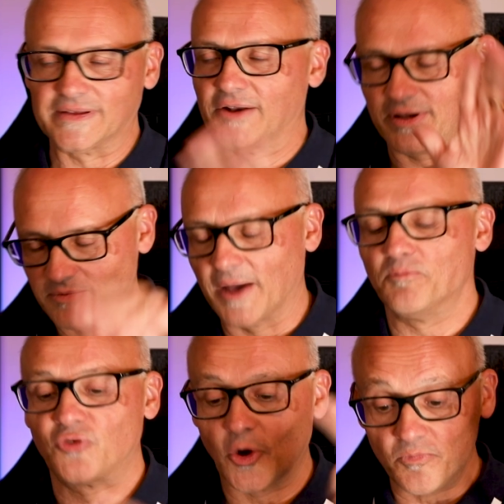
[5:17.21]
Anyway, yeah.
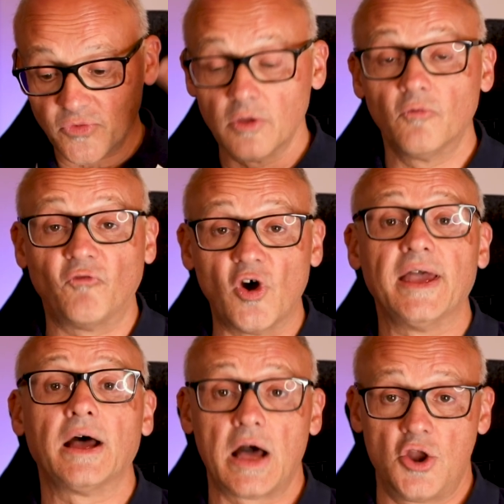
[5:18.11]
So
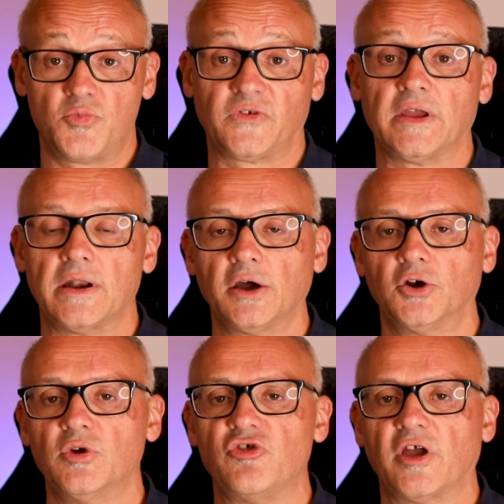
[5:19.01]
Foyer, 100%. I'm going to
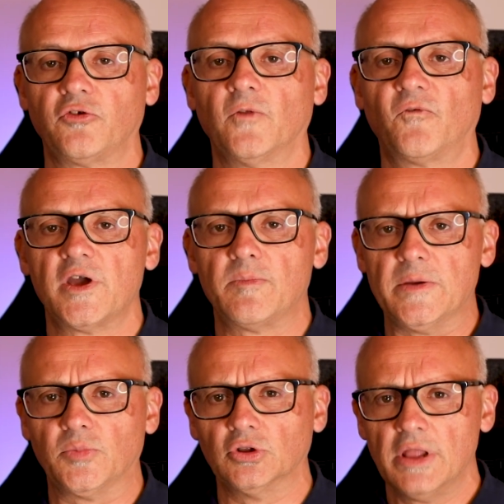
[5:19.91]
reach out to the Foyer
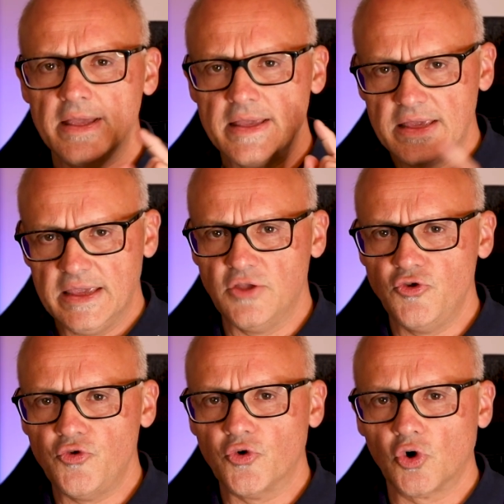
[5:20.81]
people in
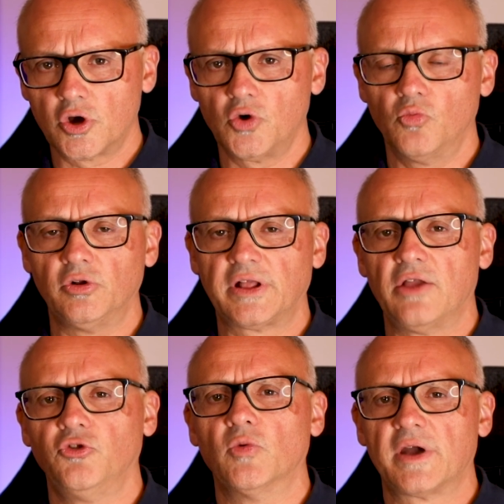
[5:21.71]
New York. We'll
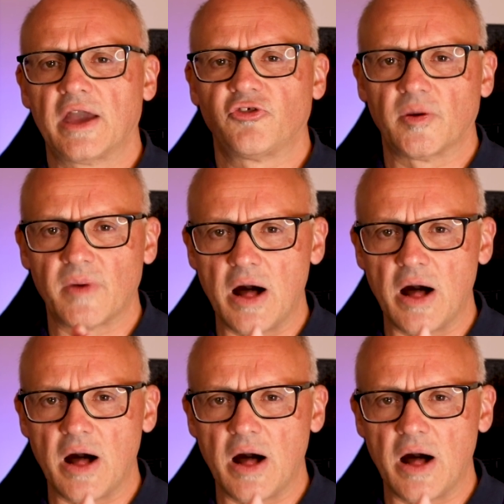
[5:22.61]
do a catch up.